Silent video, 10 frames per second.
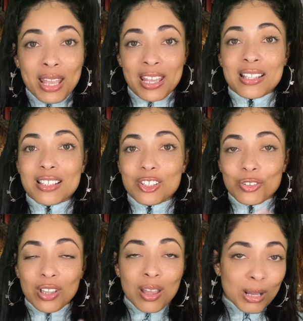
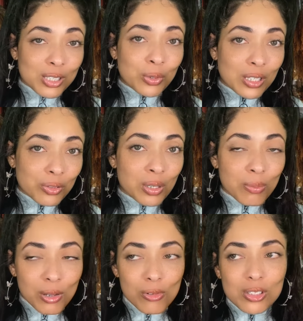Ancestry and my
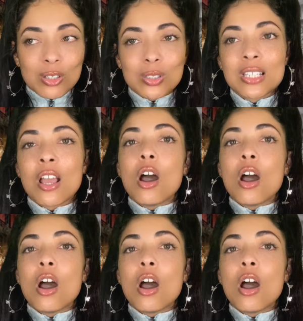23andMe results.